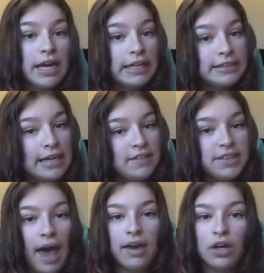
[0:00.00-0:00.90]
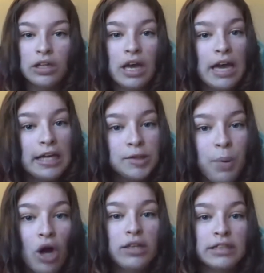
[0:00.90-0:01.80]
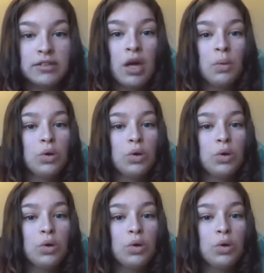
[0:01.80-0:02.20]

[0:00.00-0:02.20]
It's in the title, it's pointless.